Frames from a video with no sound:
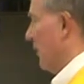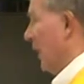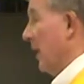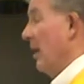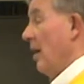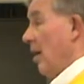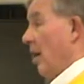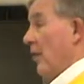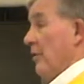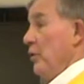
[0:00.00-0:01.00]
that
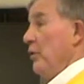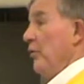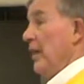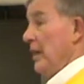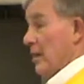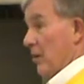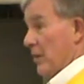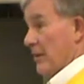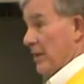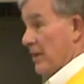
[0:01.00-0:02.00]
all the new
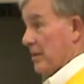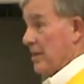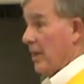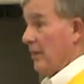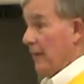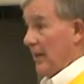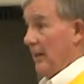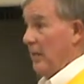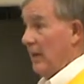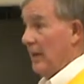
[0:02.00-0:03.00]
vehicles that the state of
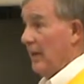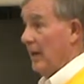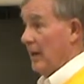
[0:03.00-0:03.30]
Illinois